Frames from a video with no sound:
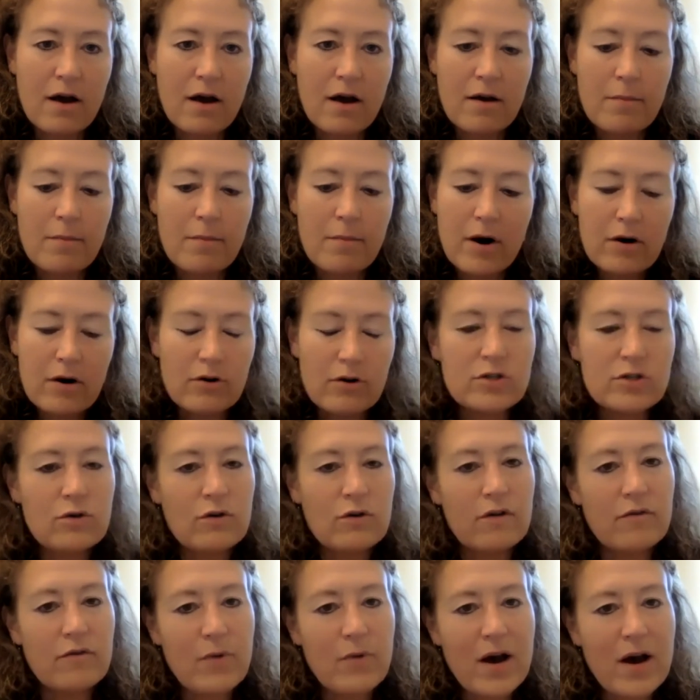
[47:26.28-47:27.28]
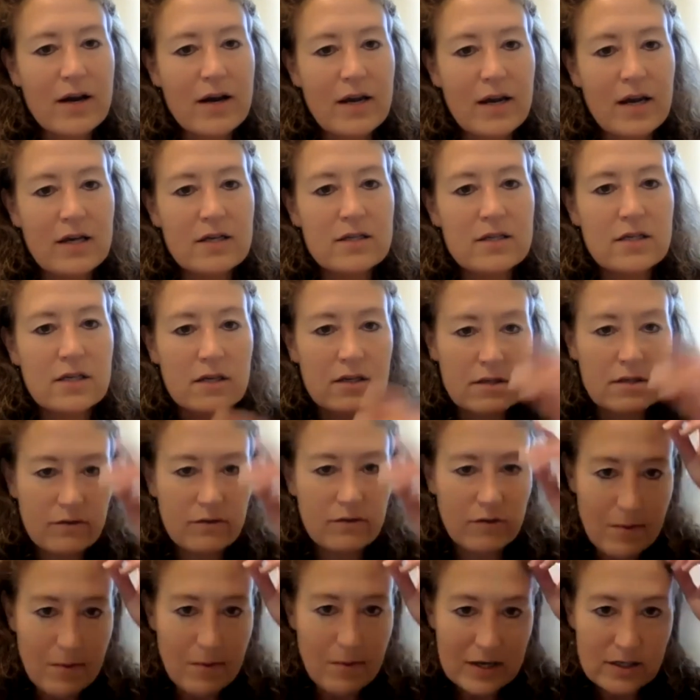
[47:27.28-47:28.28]
partners who have brought cases
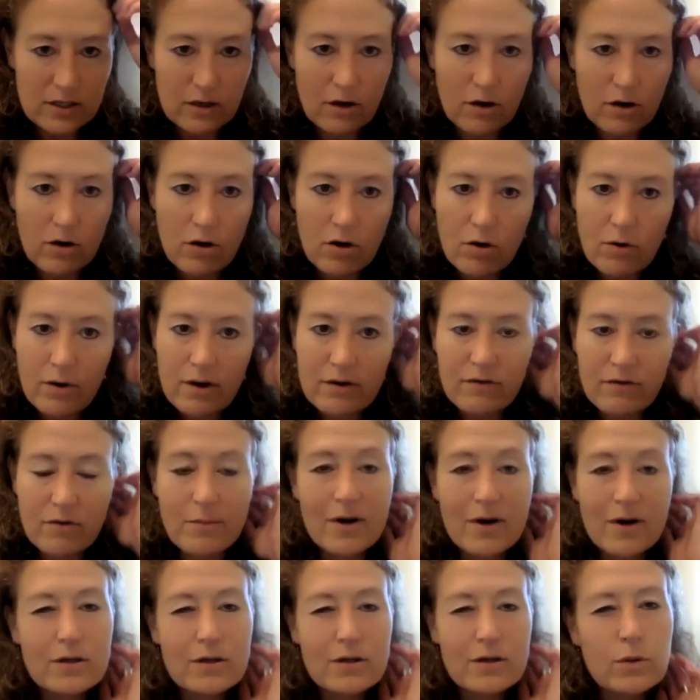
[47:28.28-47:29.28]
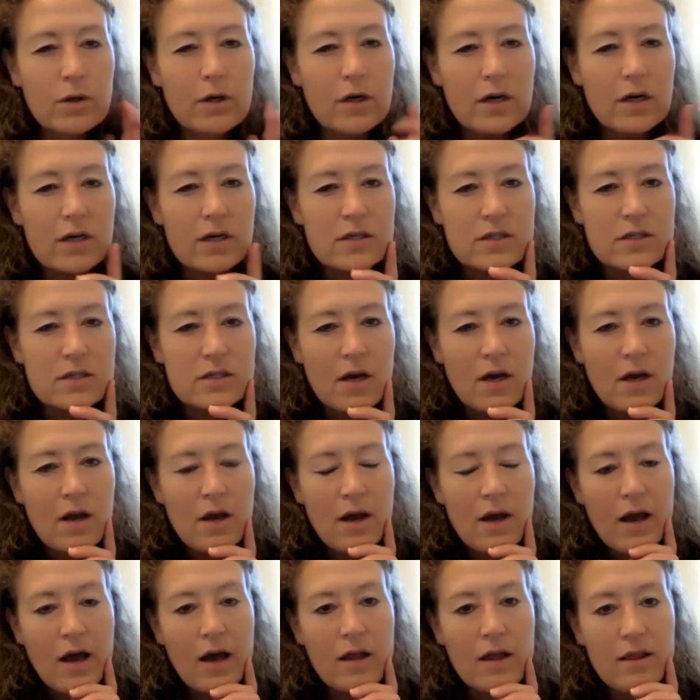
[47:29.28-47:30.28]
from Mexico and from Honduras,
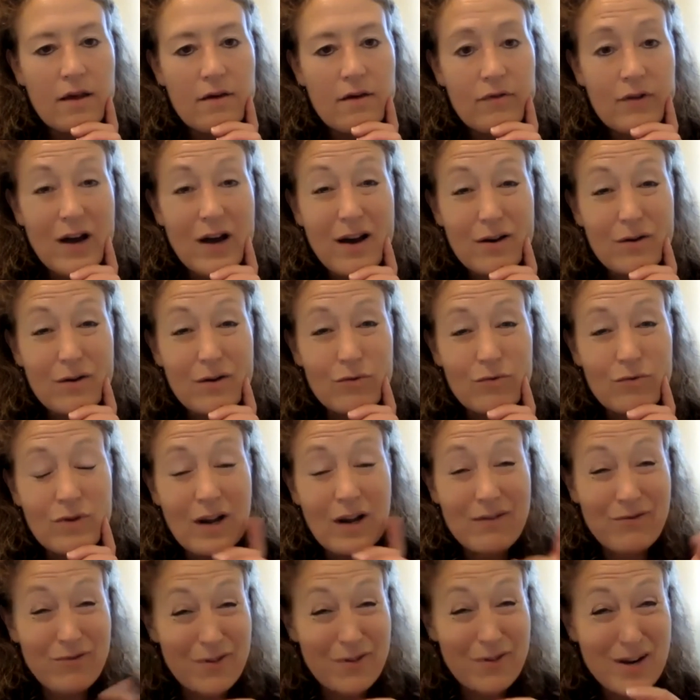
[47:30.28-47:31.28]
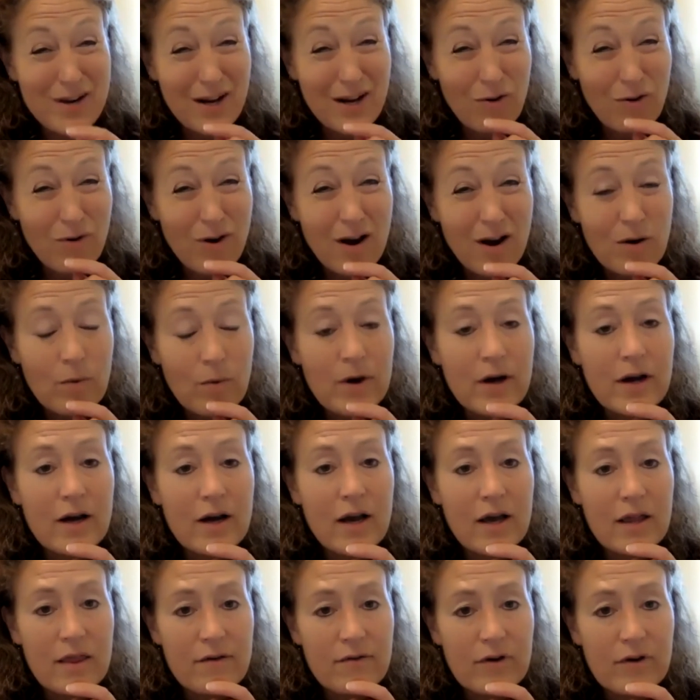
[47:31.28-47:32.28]
and from Nicaragua,
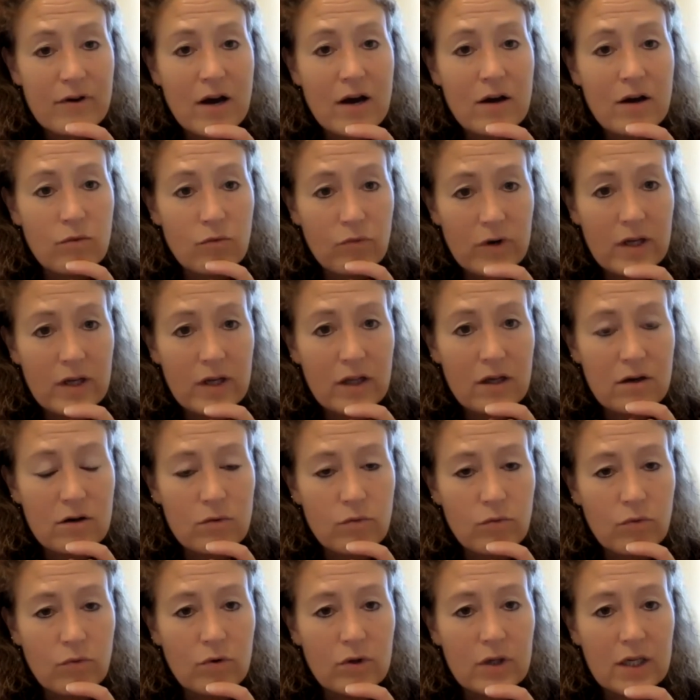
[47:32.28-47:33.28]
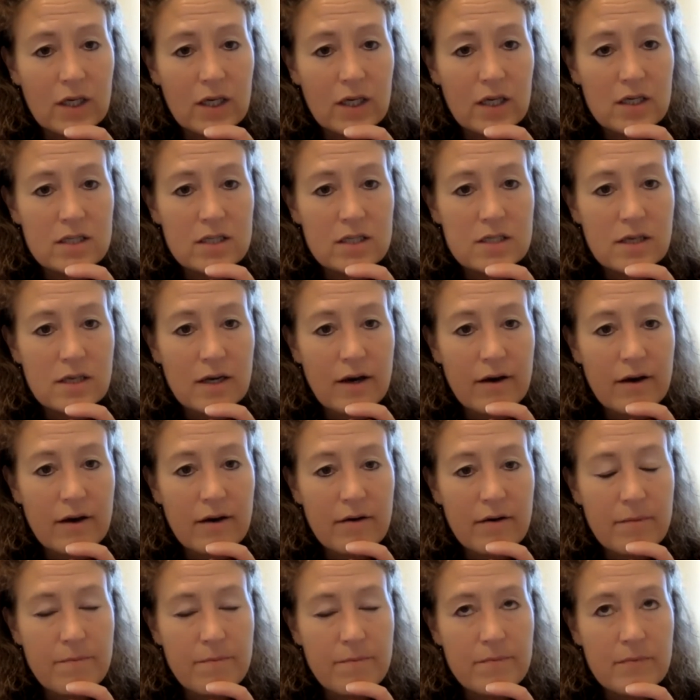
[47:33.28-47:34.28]
and they've gotten really good rulings
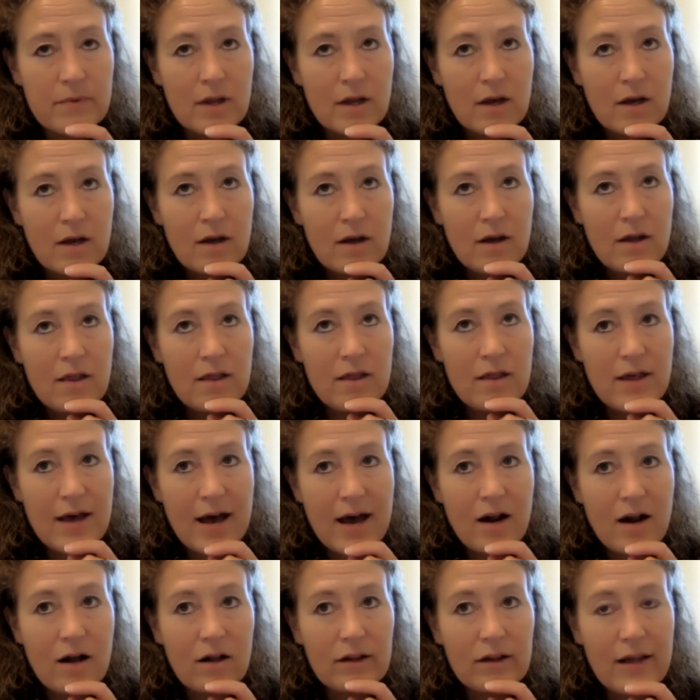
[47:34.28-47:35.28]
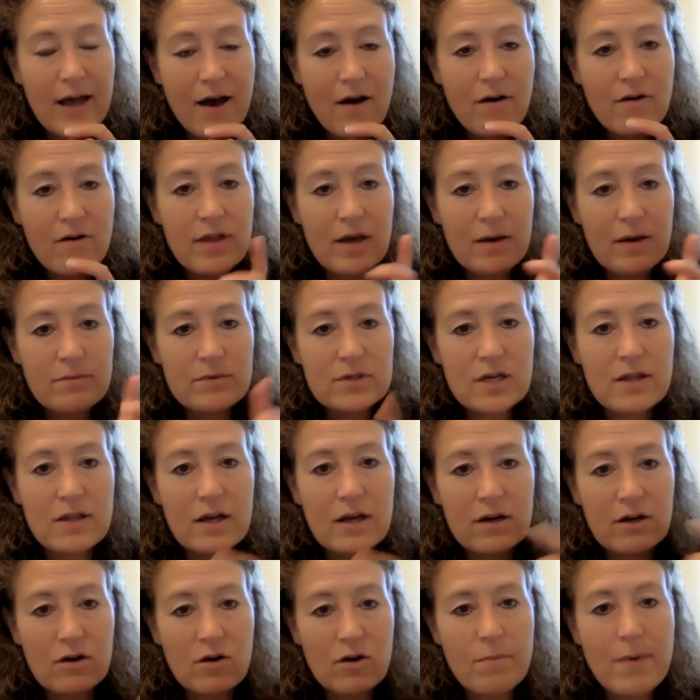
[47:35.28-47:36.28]
that allow them to
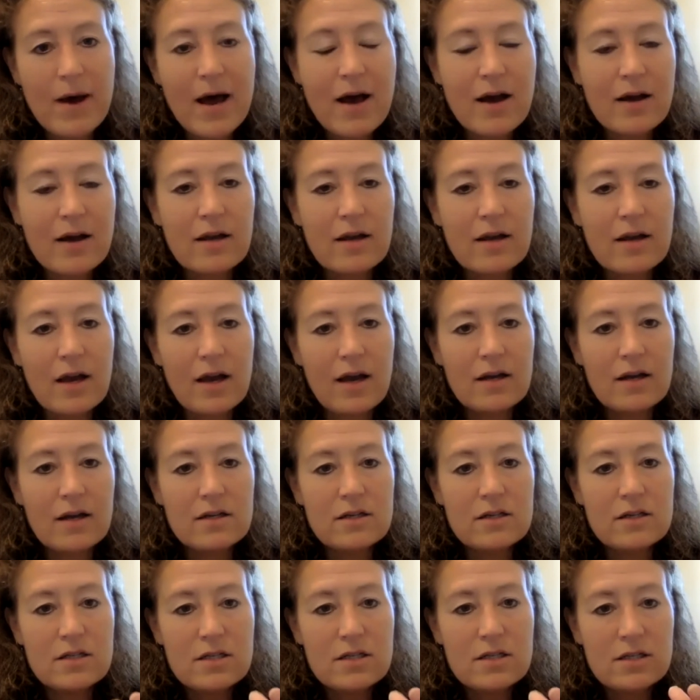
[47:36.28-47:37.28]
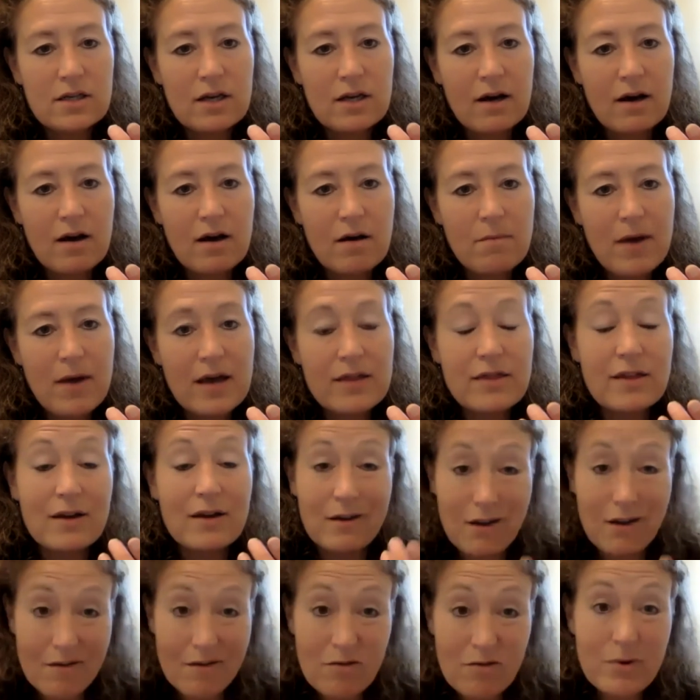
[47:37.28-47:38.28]
then go back and at the
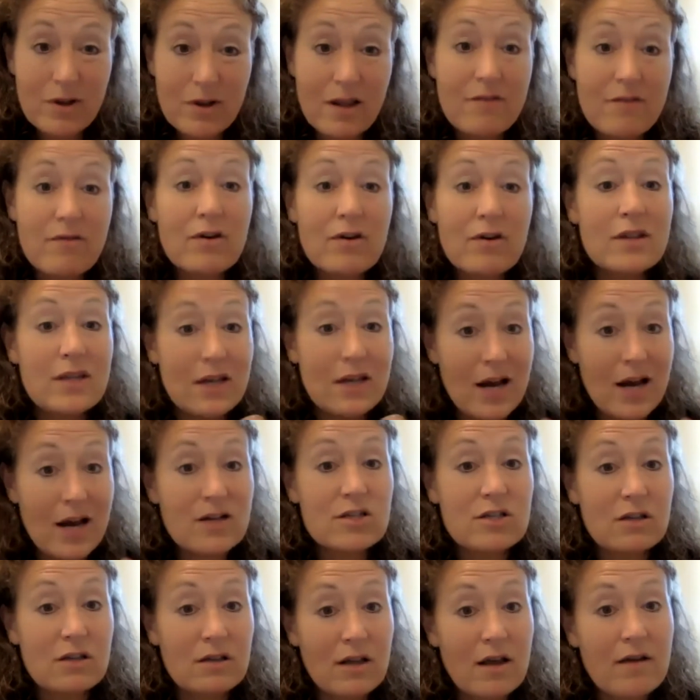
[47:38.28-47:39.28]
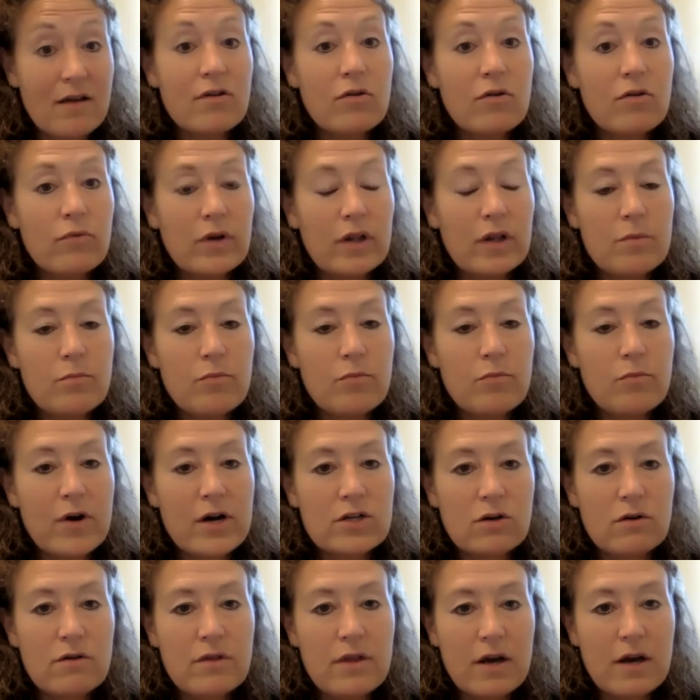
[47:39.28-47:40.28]
government level, at the national level, really
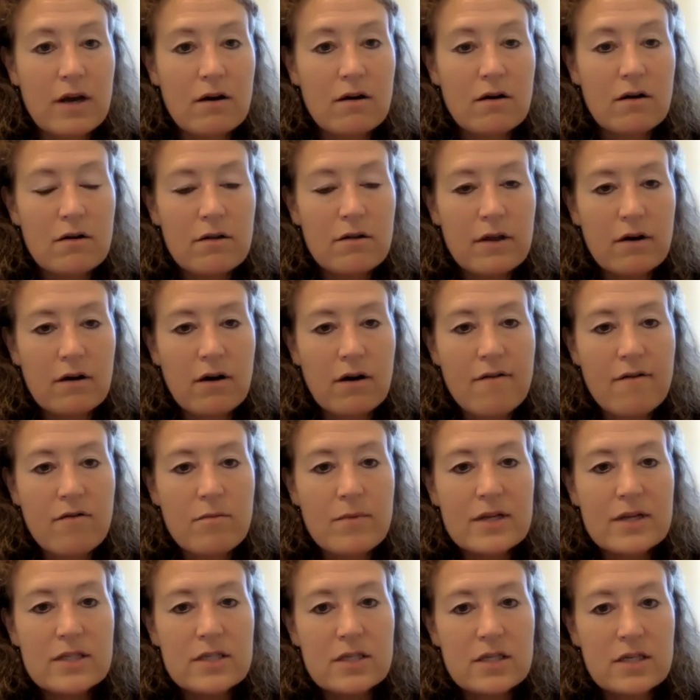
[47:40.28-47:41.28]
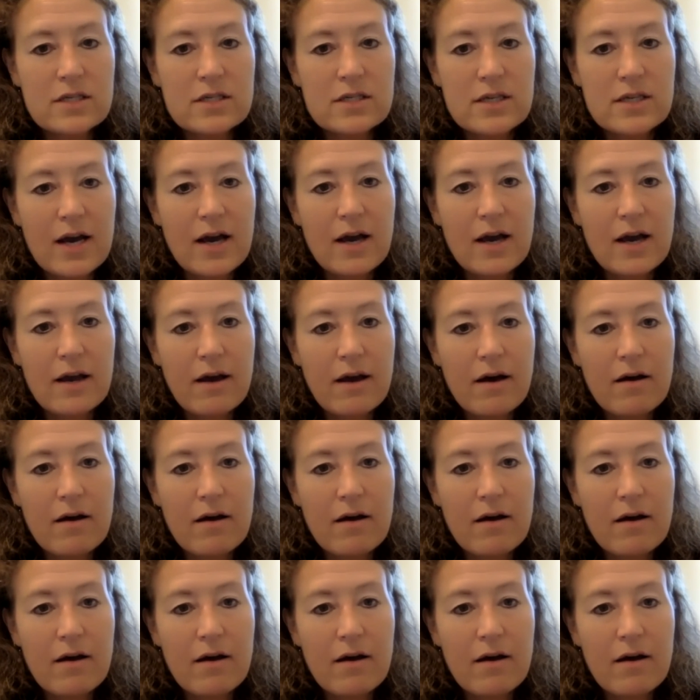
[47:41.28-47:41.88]
pressure their governments to say,